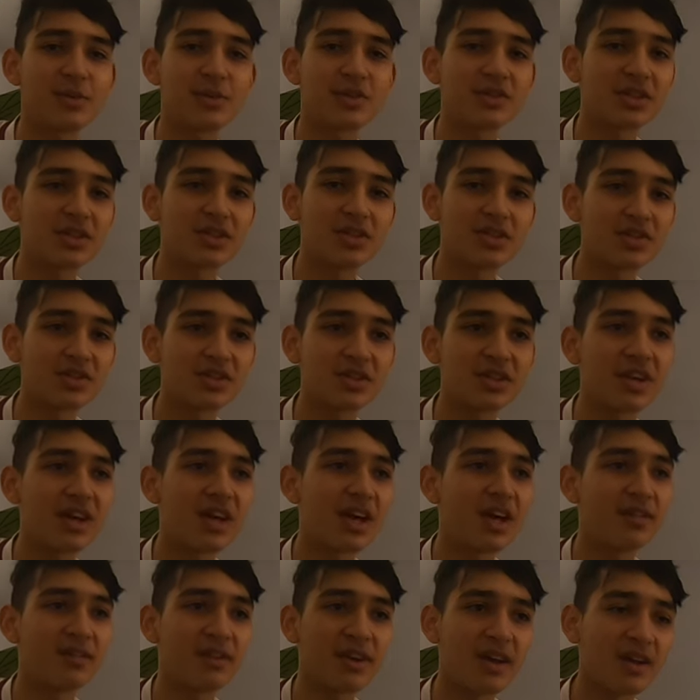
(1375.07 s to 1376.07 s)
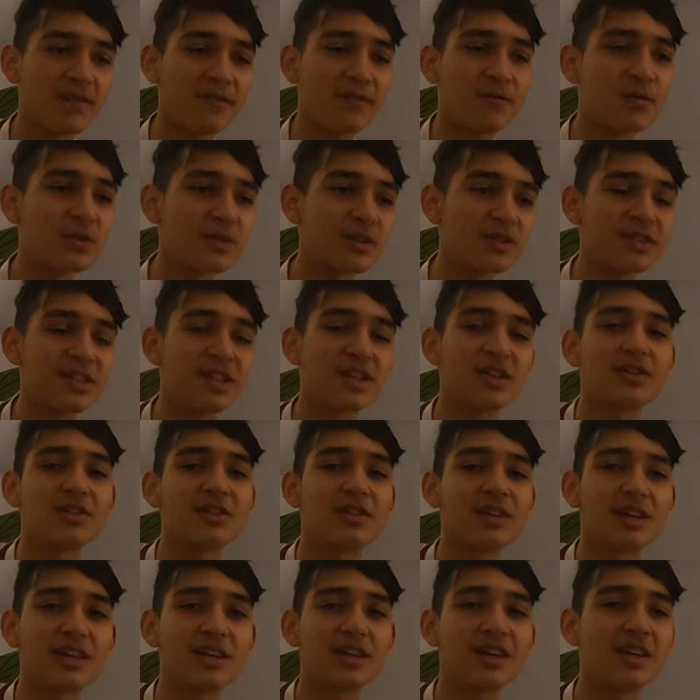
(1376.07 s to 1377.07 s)
which I usually have every single
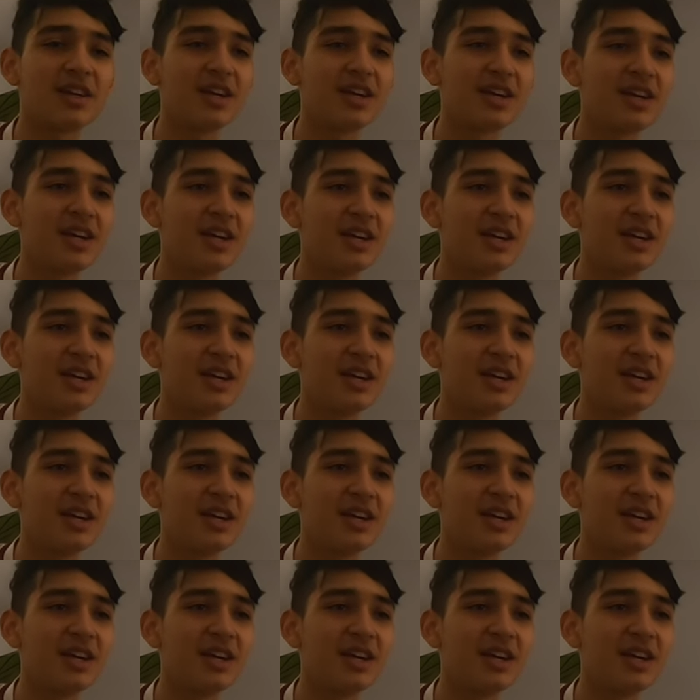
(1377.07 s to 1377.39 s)
day.